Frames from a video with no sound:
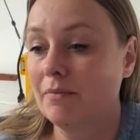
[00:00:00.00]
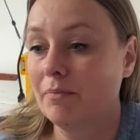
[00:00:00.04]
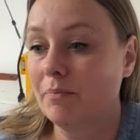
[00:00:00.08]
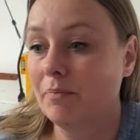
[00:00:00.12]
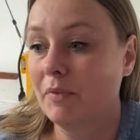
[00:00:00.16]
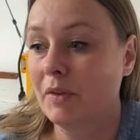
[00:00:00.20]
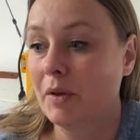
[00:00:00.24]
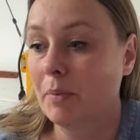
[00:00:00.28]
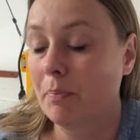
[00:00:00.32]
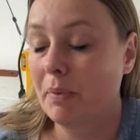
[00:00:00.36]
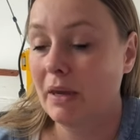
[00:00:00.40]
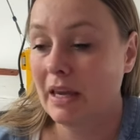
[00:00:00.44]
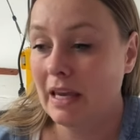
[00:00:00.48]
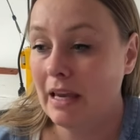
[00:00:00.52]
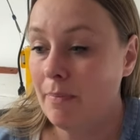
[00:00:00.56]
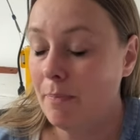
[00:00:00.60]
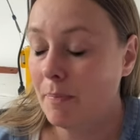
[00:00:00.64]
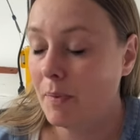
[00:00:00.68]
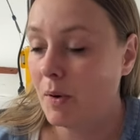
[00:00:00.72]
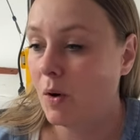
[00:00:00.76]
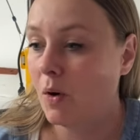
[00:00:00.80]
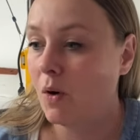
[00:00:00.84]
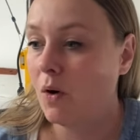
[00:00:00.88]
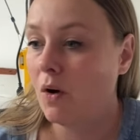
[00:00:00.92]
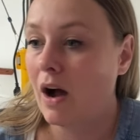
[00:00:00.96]
the
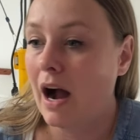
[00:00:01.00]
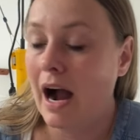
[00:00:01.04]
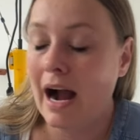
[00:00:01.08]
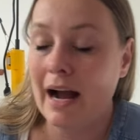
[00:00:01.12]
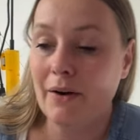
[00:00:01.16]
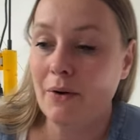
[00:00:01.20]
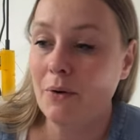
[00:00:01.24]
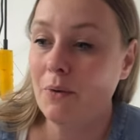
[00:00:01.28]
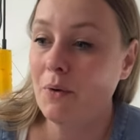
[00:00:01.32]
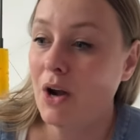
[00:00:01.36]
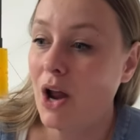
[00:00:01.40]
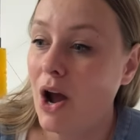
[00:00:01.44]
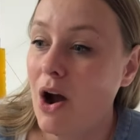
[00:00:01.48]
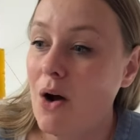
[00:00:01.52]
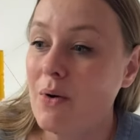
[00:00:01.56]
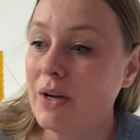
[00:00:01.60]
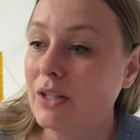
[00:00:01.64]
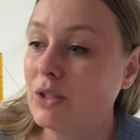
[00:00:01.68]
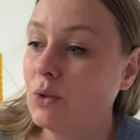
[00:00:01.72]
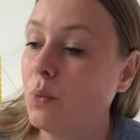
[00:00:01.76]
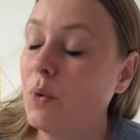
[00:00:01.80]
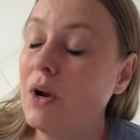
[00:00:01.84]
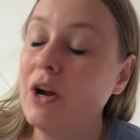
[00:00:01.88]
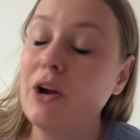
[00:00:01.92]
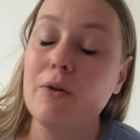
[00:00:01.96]
people. I don't know.
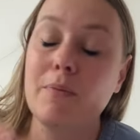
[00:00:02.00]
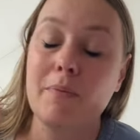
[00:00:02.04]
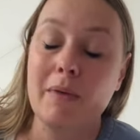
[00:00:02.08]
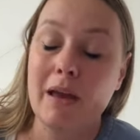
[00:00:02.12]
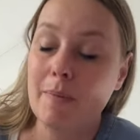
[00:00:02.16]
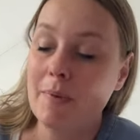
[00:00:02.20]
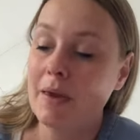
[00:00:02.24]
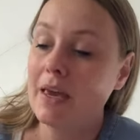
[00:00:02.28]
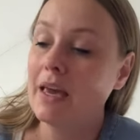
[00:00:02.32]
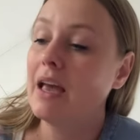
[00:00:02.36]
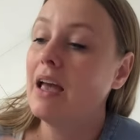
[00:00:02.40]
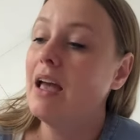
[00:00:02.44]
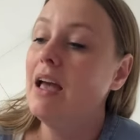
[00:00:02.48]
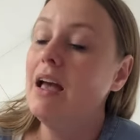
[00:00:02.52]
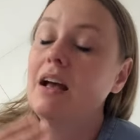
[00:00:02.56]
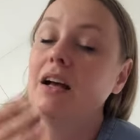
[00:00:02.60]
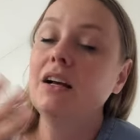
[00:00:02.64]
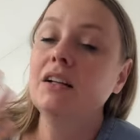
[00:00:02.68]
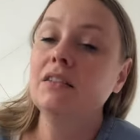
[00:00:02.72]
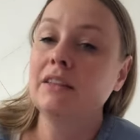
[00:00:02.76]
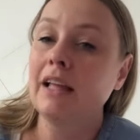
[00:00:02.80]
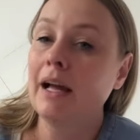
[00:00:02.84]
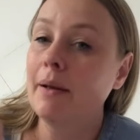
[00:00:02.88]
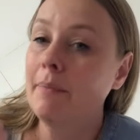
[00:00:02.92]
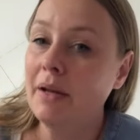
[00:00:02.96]
It's weird. Maybe
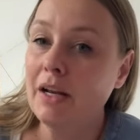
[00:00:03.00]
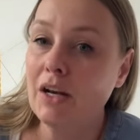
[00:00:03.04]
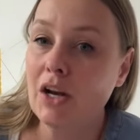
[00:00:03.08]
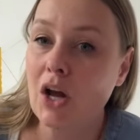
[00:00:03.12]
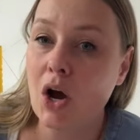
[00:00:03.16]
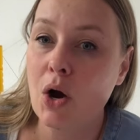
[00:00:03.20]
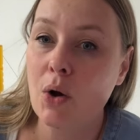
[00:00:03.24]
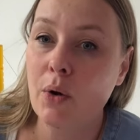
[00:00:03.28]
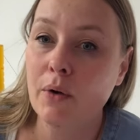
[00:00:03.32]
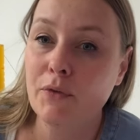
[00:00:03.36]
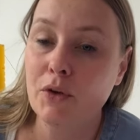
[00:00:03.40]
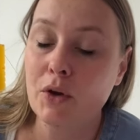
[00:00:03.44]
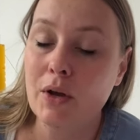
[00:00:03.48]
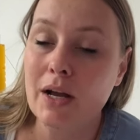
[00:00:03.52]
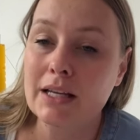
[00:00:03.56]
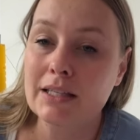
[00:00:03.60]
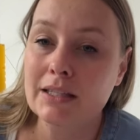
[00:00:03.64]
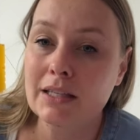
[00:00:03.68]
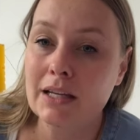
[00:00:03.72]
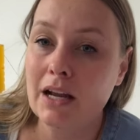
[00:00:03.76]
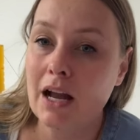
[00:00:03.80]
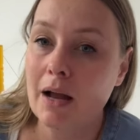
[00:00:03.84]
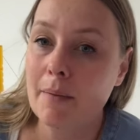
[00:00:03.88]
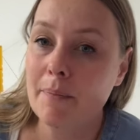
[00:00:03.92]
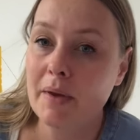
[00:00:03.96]
let me know if you guys
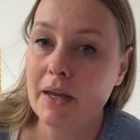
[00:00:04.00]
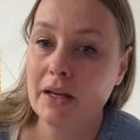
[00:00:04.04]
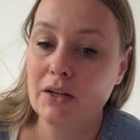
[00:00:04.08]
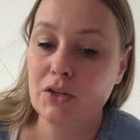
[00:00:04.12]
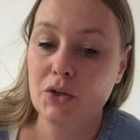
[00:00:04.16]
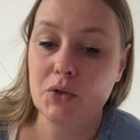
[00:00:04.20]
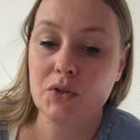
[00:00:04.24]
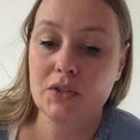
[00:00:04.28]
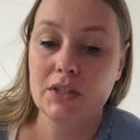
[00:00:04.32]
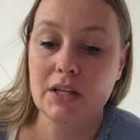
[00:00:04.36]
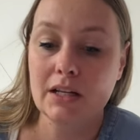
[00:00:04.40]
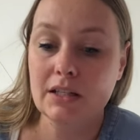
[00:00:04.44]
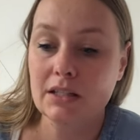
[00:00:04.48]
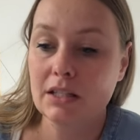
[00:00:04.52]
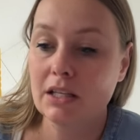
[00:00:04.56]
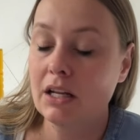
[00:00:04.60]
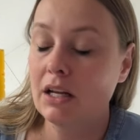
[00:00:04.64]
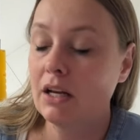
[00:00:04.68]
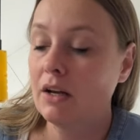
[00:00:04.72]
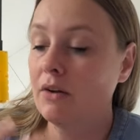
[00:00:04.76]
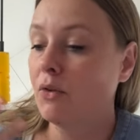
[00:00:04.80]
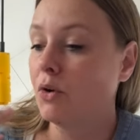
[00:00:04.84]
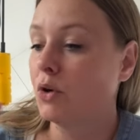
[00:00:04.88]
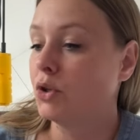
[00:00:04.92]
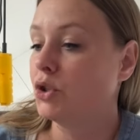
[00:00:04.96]
think I'm being too
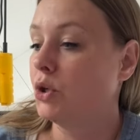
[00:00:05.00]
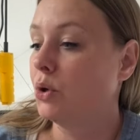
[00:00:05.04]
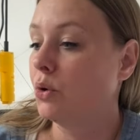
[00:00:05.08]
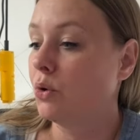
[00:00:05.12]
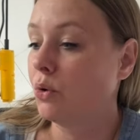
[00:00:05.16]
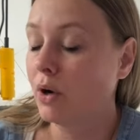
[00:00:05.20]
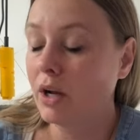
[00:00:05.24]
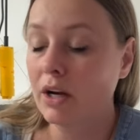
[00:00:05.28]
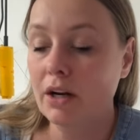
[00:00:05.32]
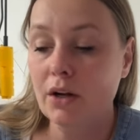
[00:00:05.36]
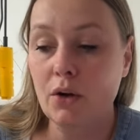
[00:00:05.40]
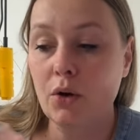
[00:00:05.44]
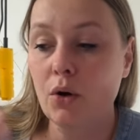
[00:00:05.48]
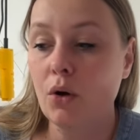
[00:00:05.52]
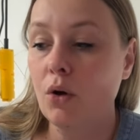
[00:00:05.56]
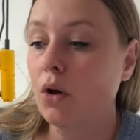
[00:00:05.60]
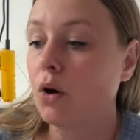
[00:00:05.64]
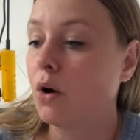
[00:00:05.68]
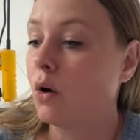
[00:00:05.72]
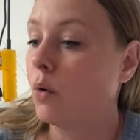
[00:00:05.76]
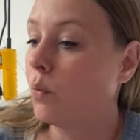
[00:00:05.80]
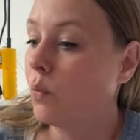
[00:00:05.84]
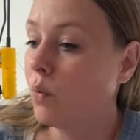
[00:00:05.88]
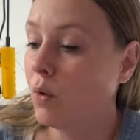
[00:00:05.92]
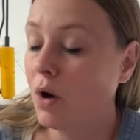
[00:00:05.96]
sensitive or too critical
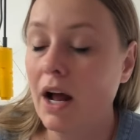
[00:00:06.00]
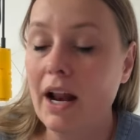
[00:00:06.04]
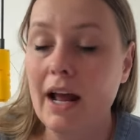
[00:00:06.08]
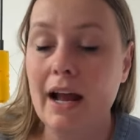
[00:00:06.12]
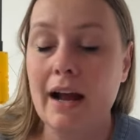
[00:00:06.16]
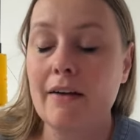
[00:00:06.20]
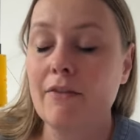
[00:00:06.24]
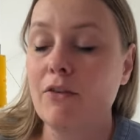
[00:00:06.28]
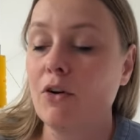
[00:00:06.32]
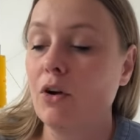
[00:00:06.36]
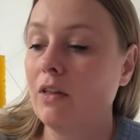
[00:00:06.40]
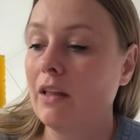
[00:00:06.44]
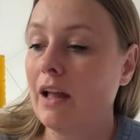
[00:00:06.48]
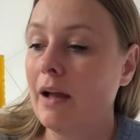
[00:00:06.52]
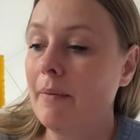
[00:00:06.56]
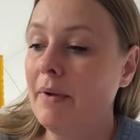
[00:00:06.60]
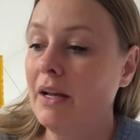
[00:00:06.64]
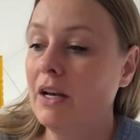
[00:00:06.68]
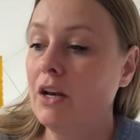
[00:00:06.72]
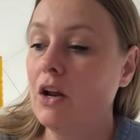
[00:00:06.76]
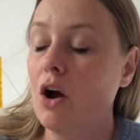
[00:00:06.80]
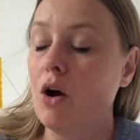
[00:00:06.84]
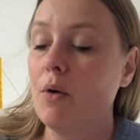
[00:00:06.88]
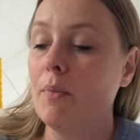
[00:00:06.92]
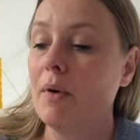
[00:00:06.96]
or whatever. Let me
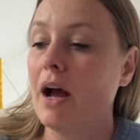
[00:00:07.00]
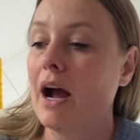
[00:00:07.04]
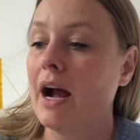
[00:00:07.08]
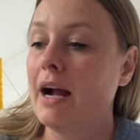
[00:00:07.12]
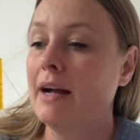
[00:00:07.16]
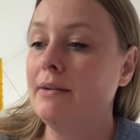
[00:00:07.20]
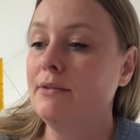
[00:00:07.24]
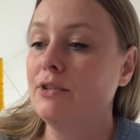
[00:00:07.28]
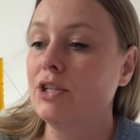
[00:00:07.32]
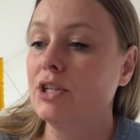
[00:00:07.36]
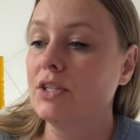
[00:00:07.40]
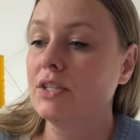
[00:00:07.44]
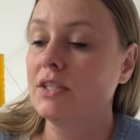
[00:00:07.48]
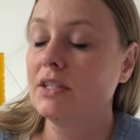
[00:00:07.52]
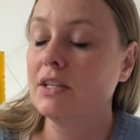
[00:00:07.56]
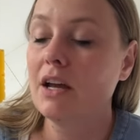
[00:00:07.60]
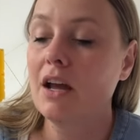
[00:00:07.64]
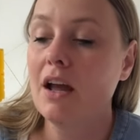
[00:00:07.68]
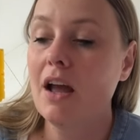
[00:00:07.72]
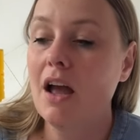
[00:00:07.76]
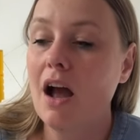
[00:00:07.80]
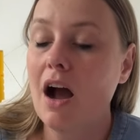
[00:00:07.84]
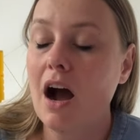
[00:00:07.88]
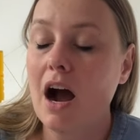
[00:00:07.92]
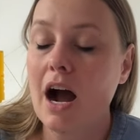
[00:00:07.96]
know. But I just,
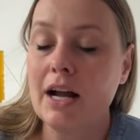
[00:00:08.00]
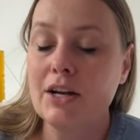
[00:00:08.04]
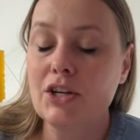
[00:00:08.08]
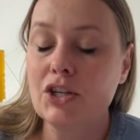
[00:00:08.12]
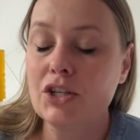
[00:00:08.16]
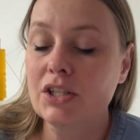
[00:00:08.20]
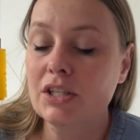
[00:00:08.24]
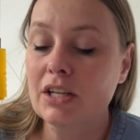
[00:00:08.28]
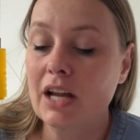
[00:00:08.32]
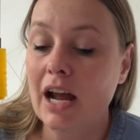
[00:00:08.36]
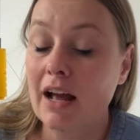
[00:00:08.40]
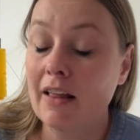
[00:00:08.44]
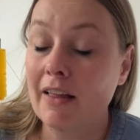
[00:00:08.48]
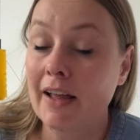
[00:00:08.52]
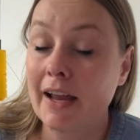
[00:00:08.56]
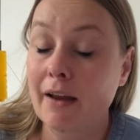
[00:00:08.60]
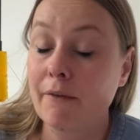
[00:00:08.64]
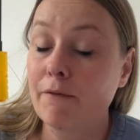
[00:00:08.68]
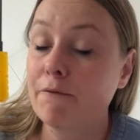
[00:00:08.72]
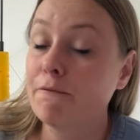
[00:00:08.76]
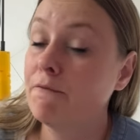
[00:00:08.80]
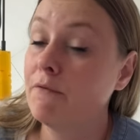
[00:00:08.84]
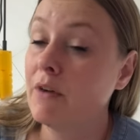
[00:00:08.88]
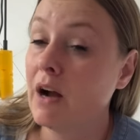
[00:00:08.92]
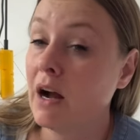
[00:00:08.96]
I just had like
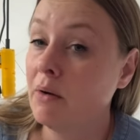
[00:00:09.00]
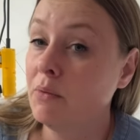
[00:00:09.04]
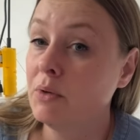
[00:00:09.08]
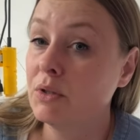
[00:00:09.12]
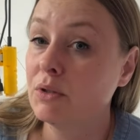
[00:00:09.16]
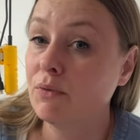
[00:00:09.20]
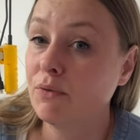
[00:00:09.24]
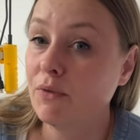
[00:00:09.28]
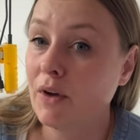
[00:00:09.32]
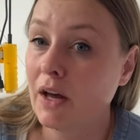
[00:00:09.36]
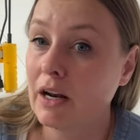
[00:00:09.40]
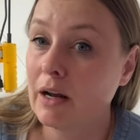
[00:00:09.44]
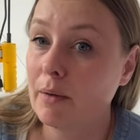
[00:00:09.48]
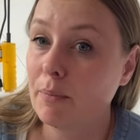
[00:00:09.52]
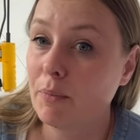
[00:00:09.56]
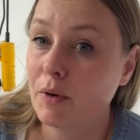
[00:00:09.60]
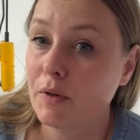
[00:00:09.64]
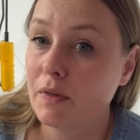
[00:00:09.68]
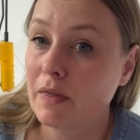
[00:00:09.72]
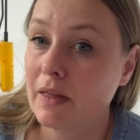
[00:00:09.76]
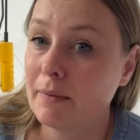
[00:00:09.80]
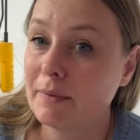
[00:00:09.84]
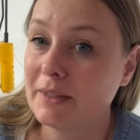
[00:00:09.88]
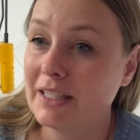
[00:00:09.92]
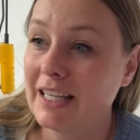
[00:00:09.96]
I was fed up
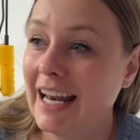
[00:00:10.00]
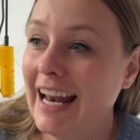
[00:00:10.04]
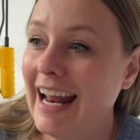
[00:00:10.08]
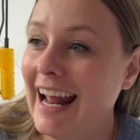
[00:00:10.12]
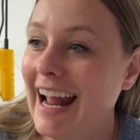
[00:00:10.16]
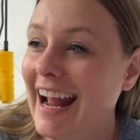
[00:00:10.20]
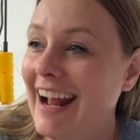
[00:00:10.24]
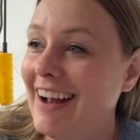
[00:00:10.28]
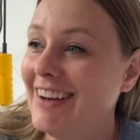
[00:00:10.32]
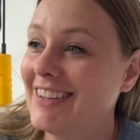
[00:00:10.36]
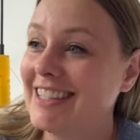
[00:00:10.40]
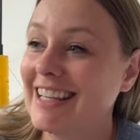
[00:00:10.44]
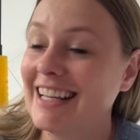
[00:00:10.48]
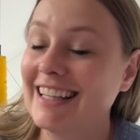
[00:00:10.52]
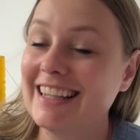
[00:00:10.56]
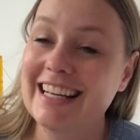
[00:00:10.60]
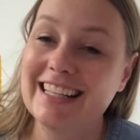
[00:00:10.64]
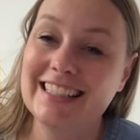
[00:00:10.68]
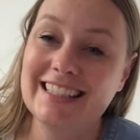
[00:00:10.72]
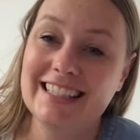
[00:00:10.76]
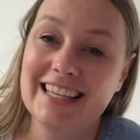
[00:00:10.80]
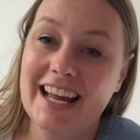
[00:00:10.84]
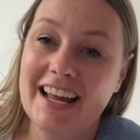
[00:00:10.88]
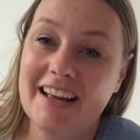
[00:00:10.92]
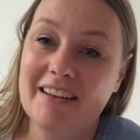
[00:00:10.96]
with them today. I was like,
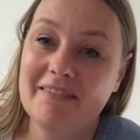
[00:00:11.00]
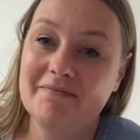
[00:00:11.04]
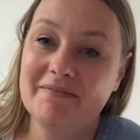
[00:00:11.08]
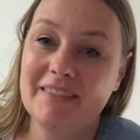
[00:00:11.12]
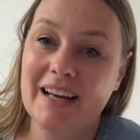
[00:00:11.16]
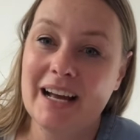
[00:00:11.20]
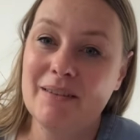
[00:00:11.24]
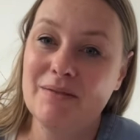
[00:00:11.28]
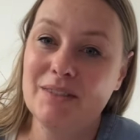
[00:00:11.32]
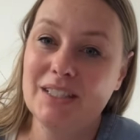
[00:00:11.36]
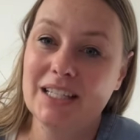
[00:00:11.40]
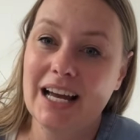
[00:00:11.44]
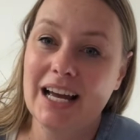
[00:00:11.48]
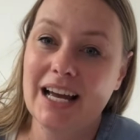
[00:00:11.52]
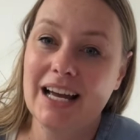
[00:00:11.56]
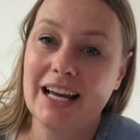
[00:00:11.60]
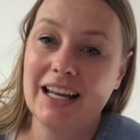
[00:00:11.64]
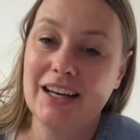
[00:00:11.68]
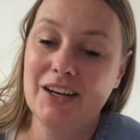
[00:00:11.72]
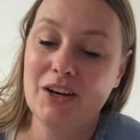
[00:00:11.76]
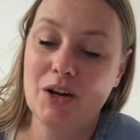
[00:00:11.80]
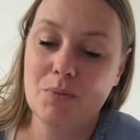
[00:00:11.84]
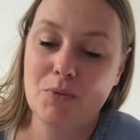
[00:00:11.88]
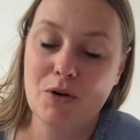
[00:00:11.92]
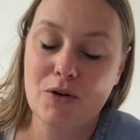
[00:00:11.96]
that's it. I'm
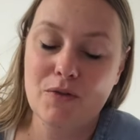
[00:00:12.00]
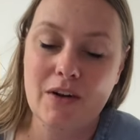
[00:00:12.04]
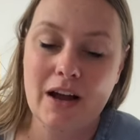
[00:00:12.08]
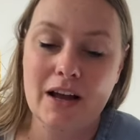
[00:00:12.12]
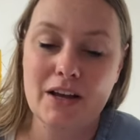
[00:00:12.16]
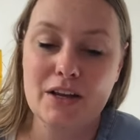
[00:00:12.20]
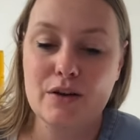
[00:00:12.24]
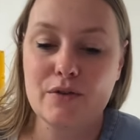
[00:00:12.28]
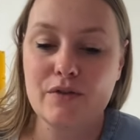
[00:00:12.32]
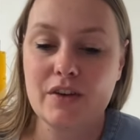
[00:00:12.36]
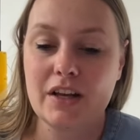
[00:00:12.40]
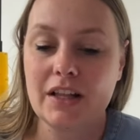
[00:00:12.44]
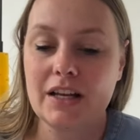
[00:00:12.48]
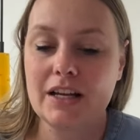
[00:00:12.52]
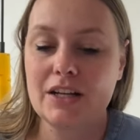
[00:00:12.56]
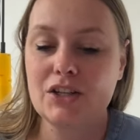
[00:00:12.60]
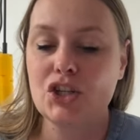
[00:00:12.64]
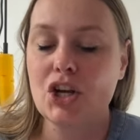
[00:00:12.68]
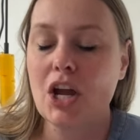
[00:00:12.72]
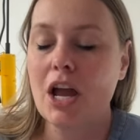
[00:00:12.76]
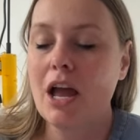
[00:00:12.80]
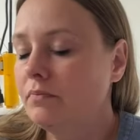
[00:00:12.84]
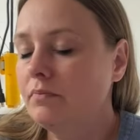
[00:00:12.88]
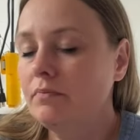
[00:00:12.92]
done. No more Value Village.